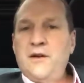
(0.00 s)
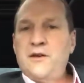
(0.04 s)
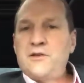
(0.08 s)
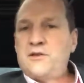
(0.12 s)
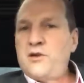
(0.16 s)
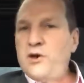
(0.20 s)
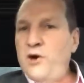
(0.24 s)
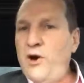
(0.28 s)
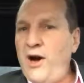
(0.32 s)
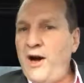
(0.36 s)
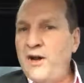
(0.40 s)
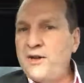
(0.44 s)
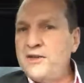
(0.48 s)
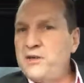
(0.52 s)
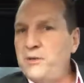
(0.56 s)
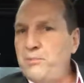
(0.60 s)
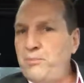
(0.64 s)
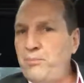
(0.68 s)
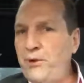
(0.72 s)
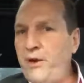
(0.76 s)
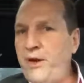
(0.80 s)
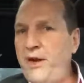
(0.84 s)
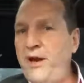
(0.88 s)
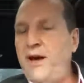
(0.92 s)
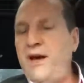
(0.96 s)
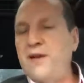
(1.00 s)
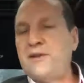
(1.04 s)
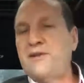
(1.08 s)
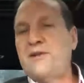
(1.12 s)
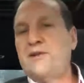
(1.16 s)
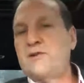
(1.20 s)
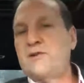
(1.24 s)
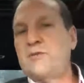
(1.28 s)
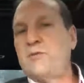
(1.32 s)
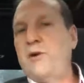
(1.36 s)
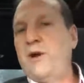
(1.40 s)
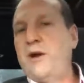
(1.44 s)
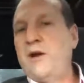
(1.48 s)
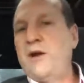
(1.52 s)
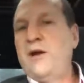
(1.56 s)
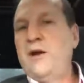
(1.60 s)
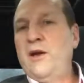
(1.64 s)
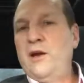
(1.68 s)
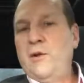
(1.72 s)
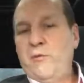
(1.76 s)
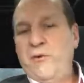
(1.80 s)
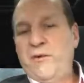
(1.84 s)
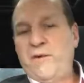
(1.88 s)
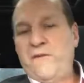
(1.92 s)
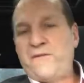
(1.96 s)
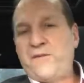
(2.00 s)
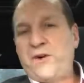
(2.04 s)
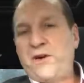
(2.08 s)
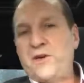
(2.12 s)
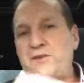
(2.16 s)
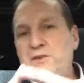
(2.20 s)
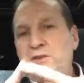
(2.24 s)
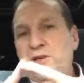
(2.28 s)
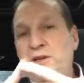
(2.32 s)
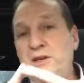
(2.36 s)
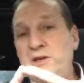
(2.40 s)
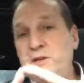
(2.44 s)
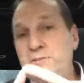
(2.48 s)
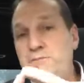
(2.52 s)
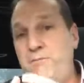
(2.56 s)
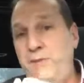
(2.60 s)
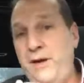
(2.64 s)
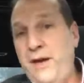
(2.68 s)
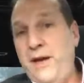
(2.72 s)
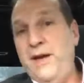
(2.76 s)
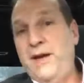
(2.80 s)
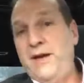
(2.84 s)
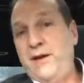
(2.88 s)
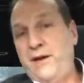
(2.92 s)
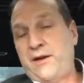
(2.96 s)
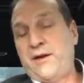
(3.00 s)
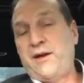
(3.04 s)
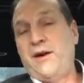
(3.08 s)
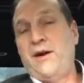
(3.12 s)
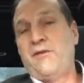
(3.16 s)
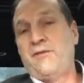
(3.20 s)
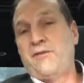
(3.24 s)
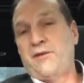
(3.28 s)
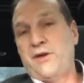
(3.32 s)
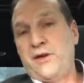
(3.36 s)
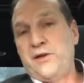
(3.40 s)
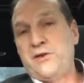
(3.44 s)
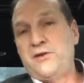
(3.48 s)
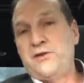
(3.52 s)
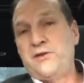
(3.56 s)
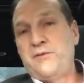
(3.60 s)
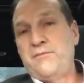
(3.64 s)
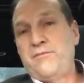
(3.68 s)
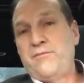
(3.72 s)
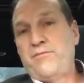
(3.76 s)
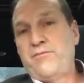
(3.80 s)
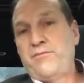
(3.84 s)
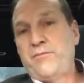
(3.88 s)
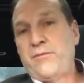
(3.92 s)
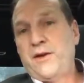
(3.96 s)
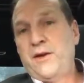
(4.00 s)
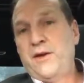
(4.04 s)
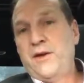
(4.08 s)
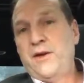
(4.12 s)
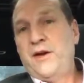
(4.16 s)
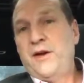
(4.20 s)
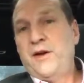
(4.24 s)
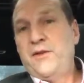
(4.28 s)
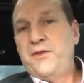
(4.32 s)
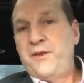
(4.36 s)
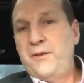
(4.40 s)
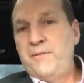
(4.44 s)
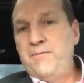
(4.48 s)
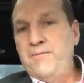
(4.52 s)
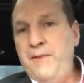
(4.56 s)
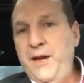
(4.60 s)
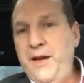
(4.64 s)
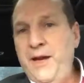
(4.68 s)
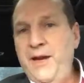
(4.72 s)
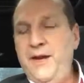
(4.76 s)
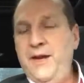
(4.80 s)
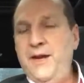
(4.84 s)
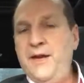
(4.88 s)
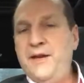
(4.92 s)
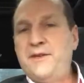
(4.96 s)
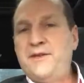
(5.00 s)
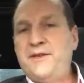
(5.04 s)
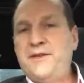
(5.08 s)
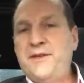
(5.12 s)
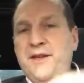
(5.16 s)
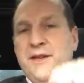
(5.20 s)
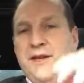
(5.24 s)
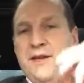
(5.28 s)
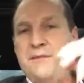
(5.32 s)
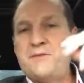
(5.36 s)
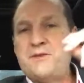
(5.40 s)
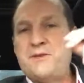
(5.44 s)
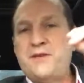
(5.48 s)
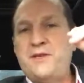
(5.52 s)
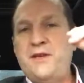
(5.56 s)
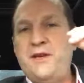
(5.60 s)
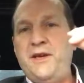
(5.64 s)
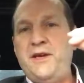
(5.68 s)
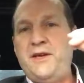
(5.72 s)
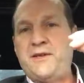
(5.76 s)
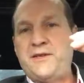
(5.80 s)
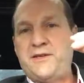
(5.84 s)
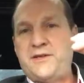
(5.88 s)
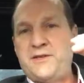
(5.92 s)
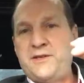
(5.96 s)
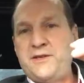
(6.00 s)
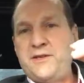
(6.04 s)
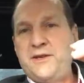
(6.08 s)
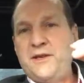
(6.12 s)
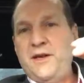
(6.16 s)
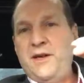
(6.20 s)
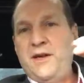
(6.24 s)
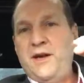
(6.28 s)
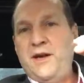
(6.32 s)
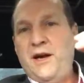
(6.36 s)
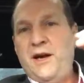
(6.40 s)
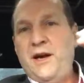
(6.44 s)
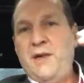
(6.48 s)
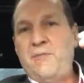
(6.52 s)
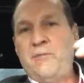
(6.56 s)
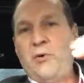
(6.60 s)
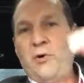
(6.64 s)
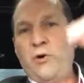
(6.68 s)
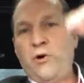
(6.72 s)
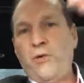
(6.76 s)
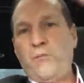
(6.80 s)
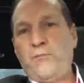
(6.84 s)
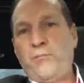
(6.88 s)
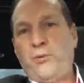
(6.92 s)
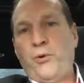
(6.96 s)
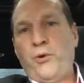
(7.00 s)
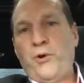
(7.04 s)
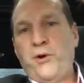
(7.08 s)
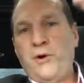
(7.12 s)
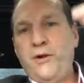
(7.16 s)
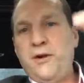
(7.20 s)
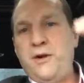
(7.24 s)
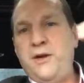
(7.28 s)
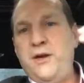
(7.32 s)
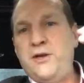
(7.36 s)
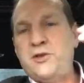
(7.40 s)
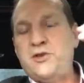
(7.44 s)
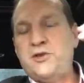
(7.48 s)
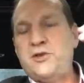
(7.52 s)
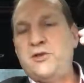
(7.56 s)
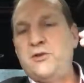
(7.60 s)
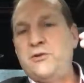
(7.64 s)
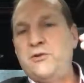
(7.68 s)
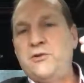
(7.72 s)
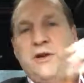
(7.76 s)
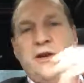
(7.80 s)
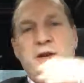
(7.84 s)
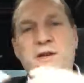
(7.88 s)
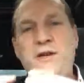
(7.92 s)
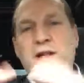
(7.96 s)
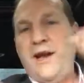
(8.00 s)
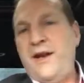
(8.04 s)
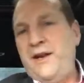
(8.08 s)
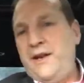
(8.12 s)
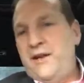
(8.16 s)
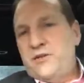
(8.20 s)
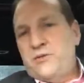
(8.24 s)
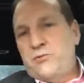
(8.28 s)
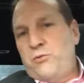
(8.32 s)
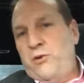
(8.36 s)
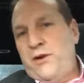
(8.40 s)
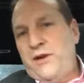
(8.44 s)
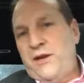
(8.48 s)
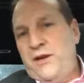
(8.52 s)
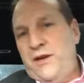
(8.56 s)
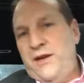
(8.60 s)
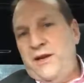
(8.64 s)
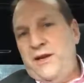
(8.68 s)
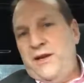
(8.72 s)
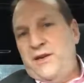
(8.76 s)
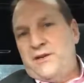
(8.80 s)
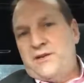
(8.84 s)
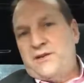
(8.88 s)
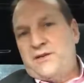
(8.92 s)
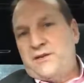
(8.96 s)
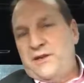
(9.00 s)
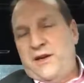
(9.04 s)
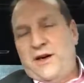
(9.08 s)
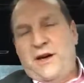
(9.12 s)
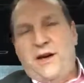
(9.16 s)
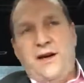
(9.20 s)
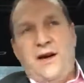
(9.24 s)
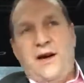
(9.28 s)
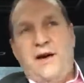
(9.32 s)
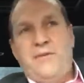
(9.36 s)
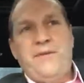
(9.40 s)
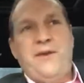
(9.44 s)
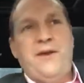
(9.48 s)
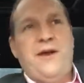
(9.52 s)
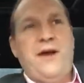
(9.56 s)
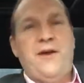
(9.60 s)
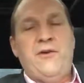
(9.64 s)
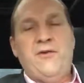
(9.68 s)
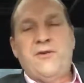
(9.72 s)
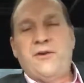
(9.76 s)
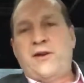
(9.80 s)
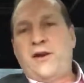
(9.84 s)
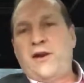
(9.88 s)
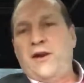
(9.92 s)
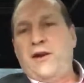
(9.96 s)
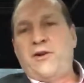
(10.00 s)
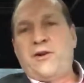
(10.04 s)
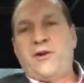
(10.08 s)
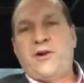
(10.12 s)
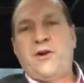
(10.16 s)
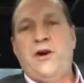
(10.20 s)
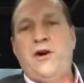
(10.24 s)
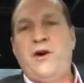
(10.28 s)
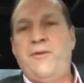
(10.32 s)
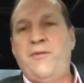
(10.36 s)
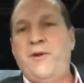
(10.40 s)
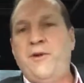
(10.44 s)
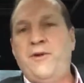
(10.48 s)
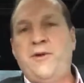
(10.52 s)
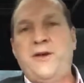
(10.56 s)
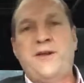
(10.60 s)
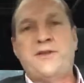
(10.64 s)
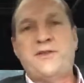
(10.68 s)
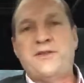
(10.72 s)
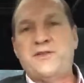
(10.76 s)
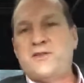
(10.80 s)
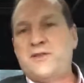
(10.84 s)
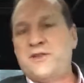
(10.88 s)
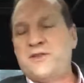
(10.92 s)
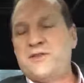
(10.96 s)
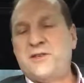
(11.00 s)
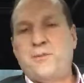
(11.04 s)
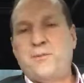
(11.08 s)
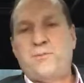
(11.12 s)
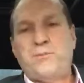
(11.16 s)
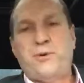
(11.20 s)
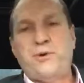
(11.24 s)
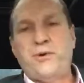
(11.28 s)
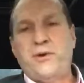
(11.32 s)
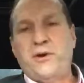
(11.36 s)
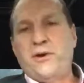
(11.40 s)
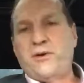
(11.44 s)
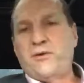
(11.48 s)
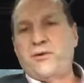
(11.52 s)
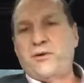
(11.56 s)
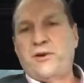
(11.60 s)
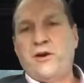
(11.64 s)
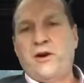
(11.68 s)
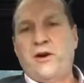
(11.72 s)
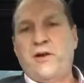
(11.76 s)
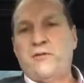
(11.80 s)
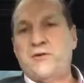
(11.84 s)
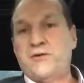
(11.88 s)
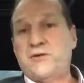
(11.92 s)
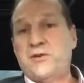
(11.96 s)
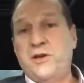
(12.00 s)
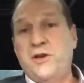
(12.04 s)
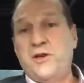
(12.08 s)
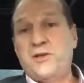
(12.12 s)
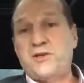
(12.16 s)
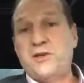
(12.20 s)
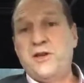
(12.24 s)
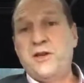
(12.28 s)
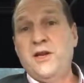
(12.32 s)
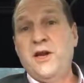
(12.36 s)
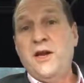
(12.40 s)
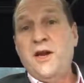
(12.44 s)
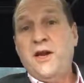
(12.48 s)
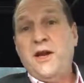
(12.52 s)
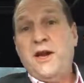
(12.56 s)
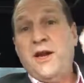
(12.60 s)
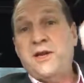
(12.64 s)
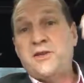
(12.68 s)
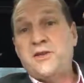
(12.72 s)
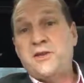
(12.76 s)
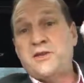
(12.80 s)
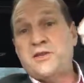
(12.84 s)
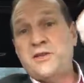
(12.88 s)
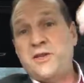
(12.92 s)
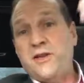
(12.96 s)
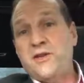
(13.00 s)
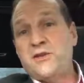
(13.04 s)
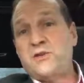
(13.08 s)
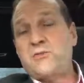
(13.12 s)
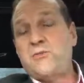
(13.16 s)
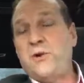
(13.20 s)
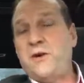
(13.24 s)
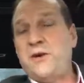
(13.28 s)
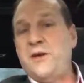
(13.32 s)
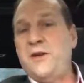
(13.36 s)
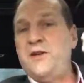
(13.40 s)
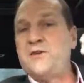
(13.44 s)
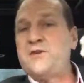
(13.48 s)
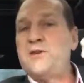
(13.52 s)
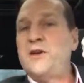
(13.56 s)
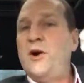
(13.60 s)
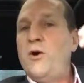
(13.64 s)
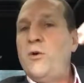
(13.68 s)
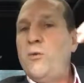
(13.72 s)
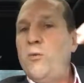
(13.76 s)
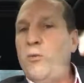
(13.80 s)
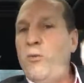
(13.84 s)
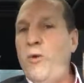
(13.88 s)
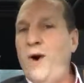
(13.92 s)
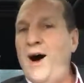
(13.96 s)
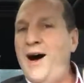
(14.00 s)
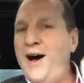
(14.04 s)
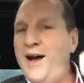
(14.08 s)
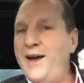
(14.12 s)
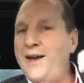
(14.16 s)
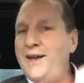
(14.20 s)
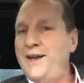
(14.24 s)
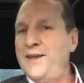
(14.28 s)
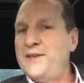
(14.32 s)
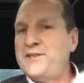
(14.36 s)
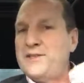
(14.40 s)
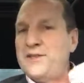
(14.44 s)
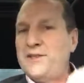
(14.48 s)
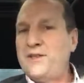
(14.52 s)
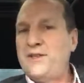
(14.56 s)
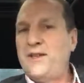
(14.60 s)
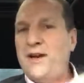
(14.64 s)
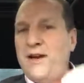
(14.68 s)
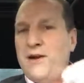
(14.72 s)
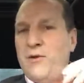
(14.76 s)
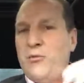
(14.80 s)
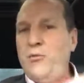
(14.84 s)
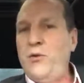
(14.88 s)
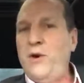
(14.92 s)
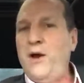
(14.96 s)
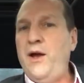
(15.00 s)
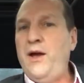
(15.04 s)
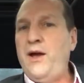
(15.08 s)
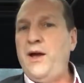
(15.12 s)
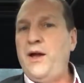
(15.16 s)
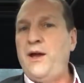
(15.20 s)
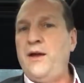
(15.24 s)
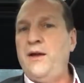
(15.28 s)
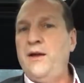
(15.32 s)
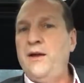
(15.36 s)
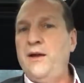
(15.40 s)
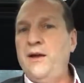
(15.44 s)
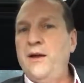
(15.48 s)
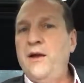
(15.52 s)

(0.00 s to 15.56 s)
So how does it play out this way? Well, the first thing is media coverage. The media deems this a more important issue, and that is what it is. I mean, I don't care to comment on that. This isn't a political conversation. It just is what it is. Why is it that way?